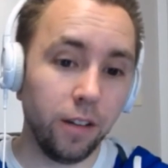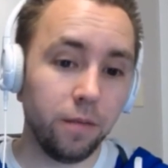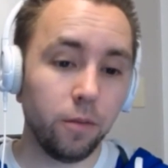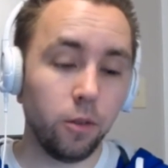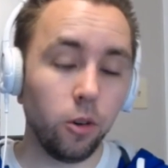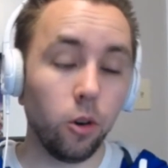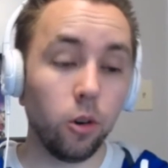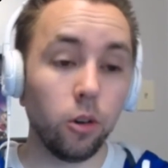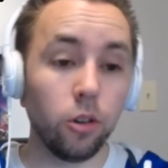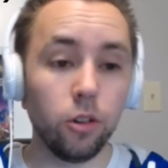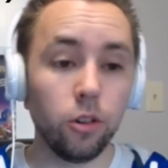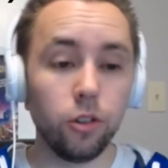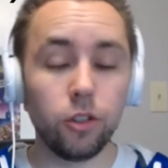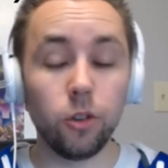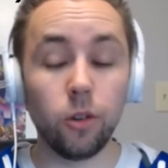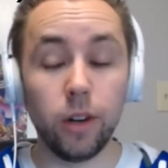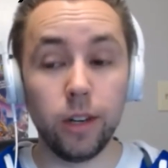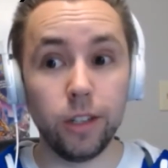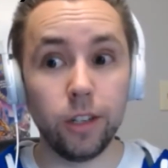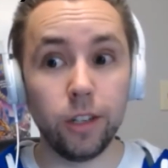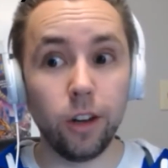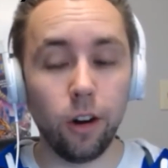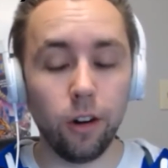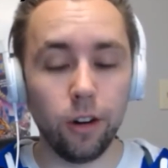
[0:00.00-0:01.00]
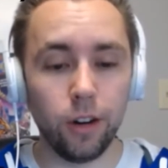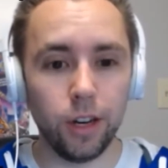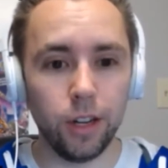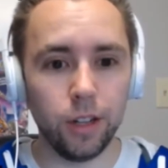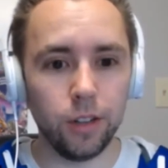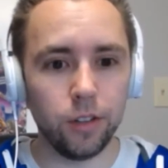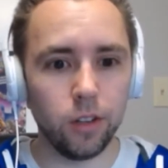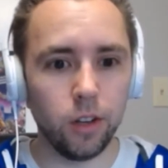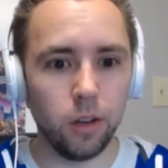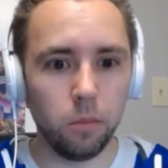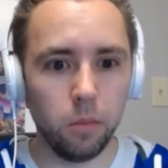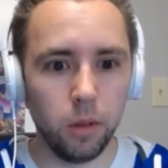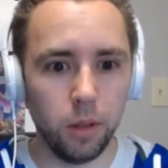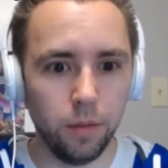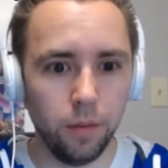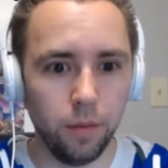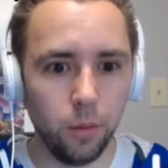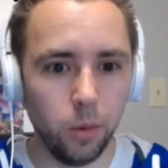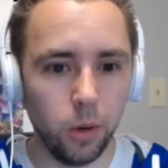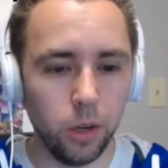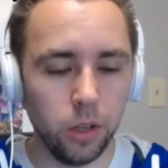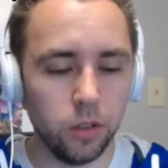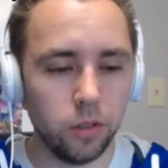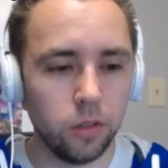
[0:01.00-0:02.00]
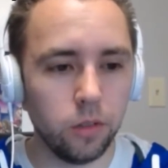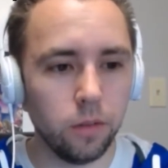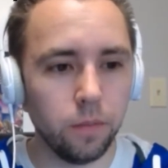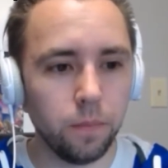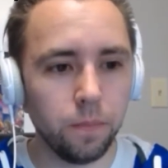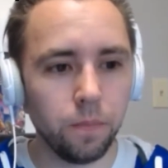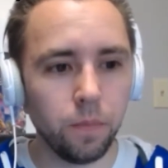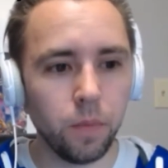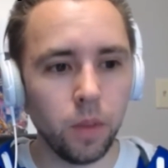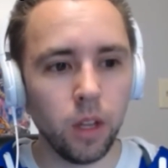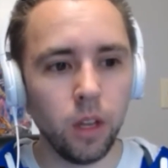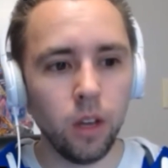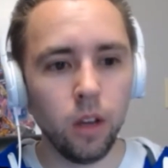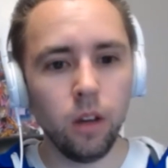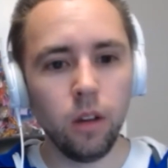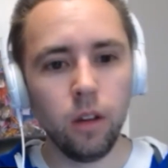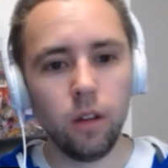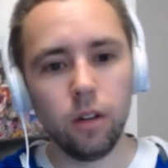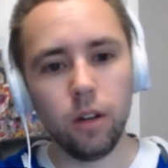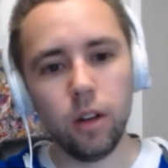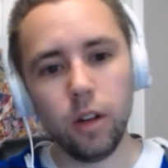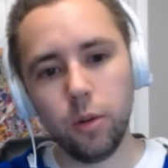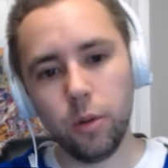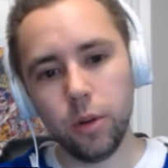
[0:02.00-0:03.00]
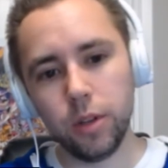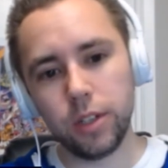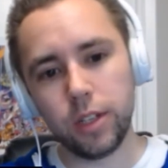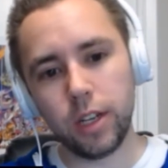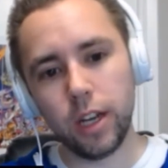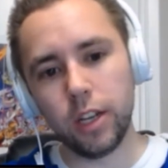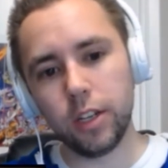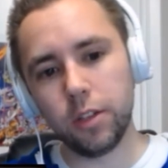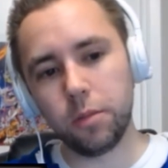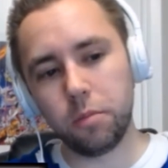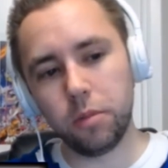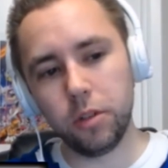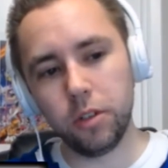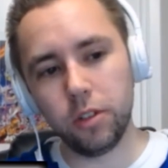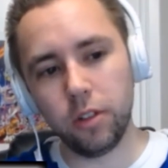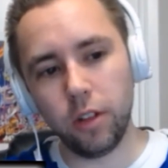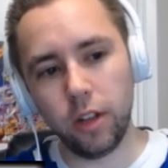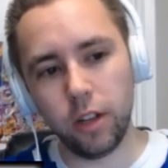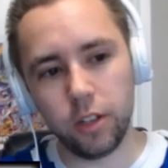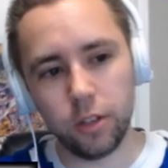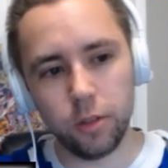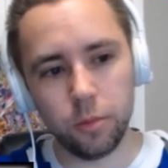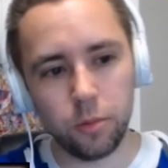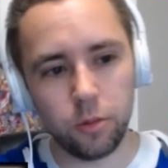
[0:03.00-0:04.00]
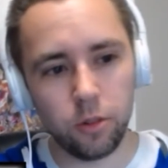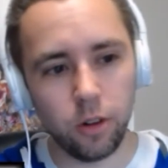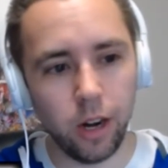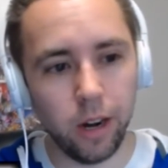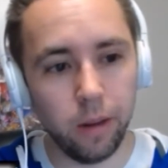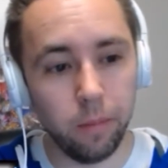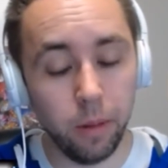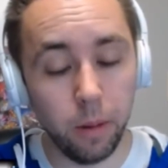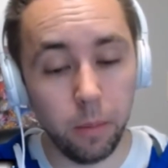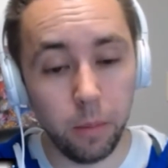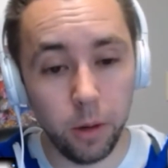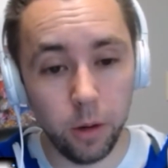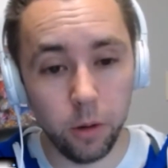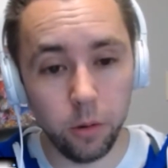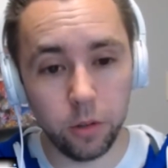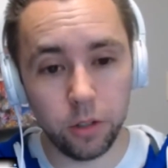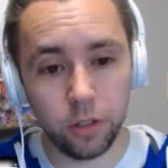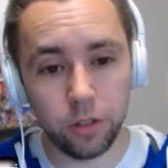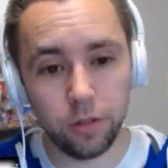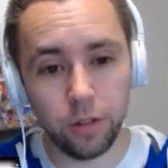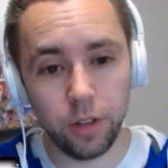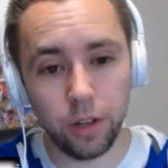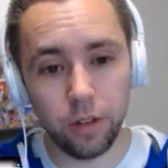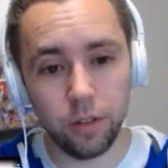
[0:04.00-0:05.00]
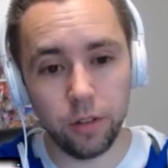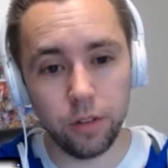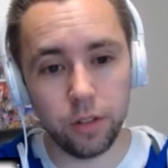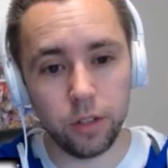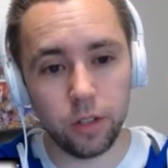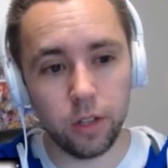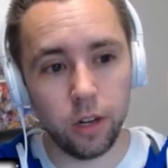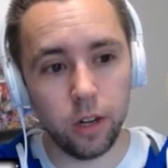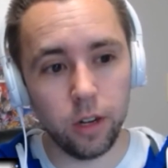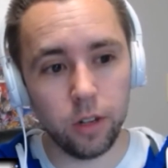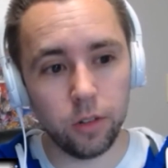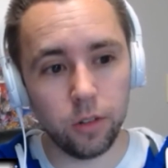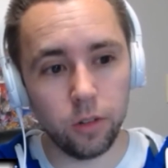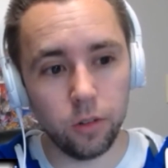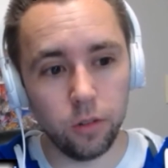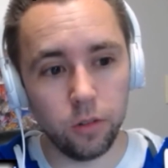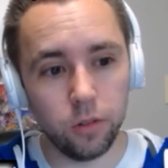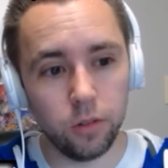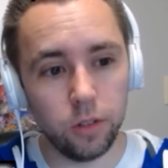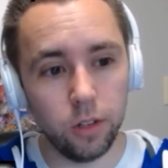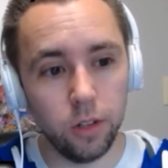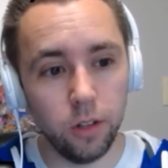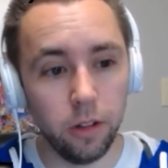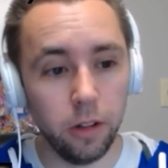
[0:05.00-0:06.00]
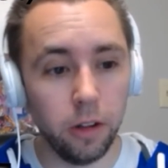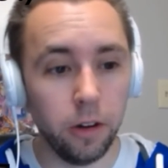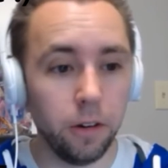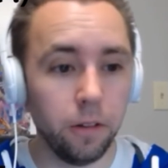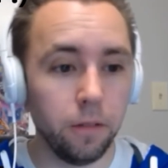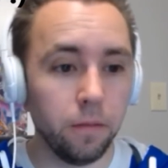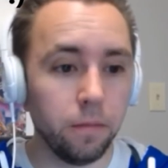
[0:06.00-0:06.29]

Or, sorry, Targets, I believe it was. Anyways, guys, please like, subscribe. Let me know what you think of this console. See you later.